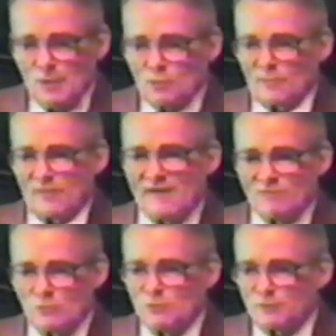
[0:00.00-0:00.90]
So the
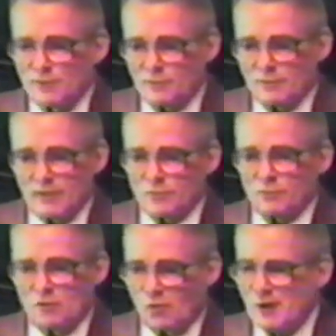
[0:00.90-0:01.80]
evolutionist
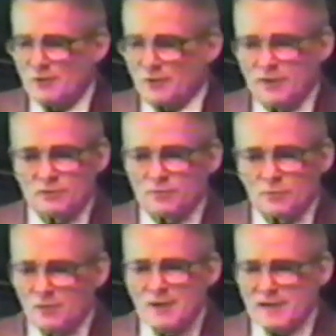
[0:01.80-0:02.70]
is crazy. He's
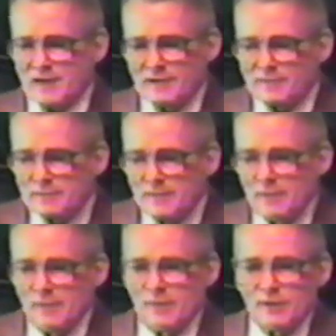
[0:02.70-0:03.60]
insane.
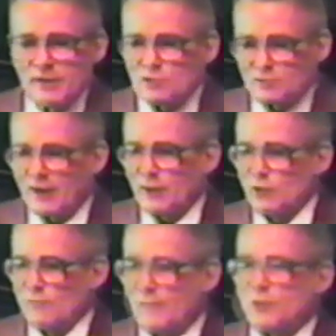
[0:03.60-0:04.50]
He's
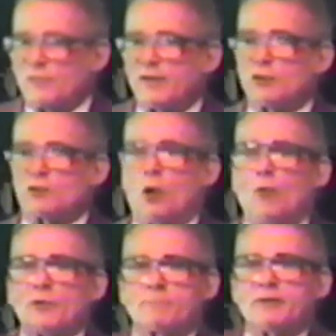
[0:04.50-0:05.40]
telling you that this thing has
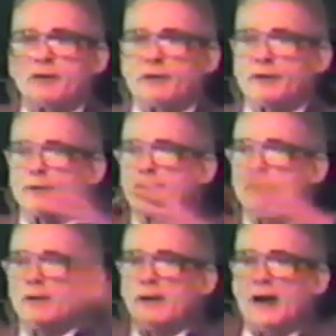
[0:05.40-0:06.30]
always been
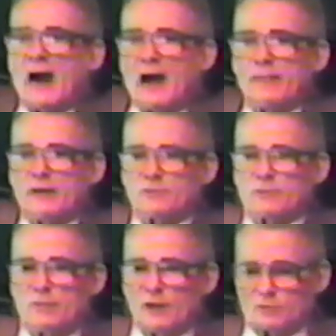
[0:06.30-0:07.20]
here, and
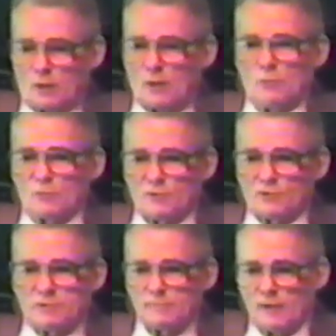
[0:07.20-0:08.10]
it's it's a closed
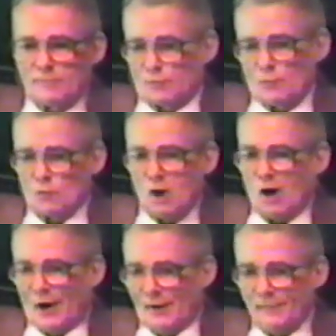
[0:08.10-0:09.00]
system. There's no
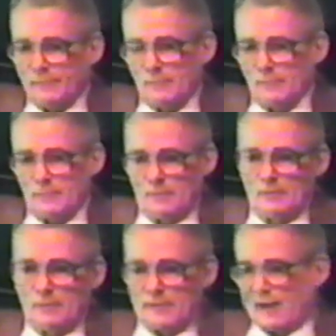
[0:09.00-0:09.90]
God.
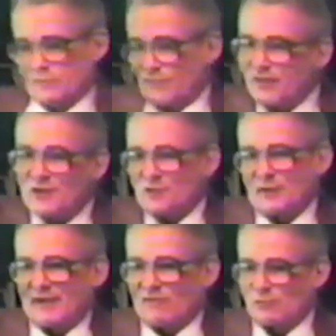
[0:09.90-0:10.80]
Now it's a
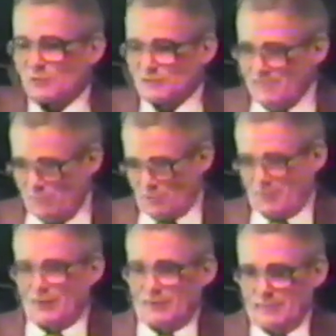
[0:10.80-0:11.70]
theistic evolution. He
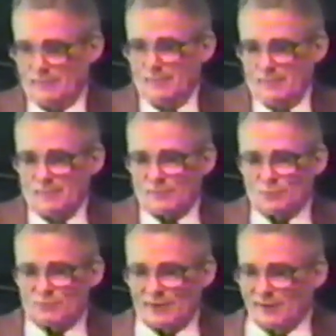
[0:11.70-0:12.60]
puts a little
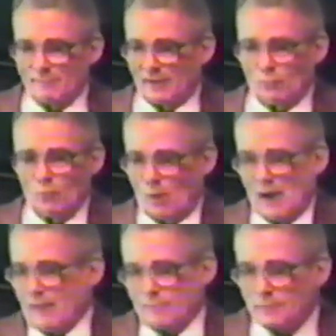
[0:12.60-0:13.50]
do jig it, but it won't
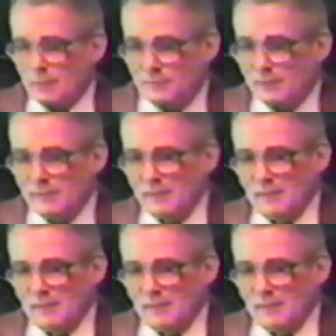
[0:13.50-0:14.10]
line up with Scripture.